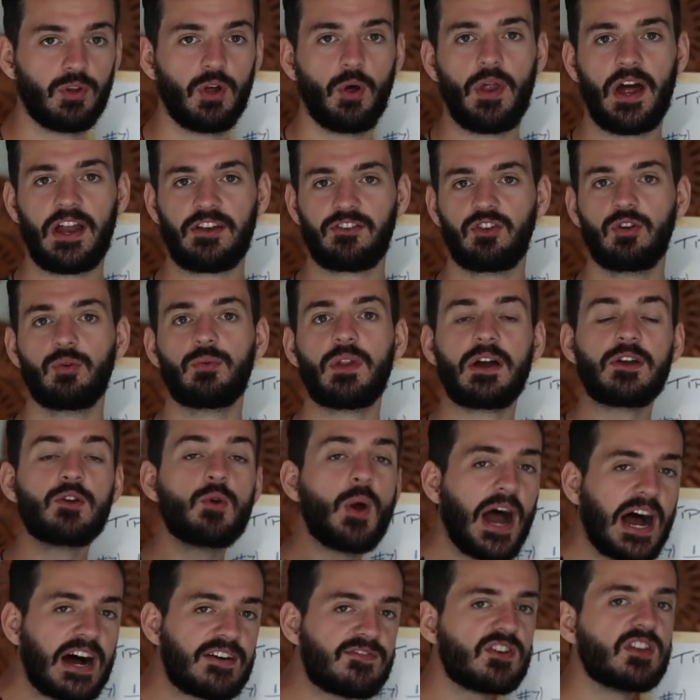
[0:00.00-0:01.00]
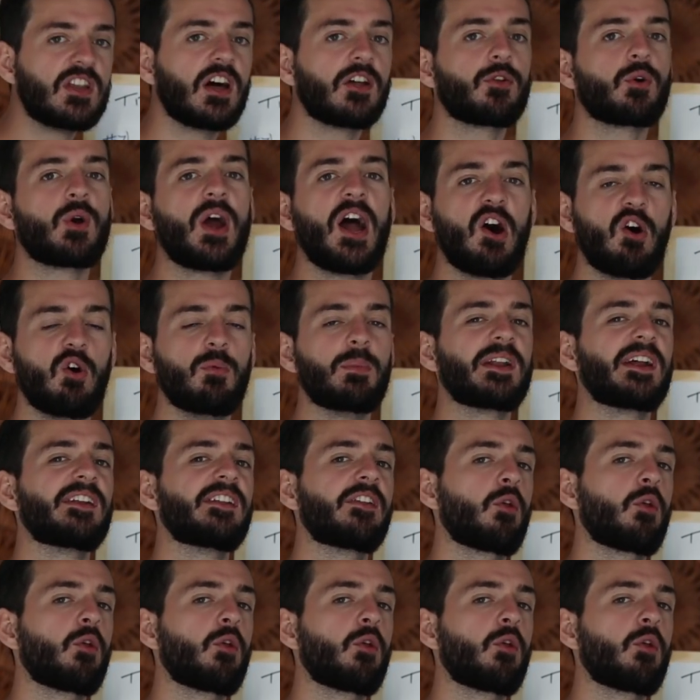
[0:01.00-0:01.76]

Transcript: will know that too. Now you have another element,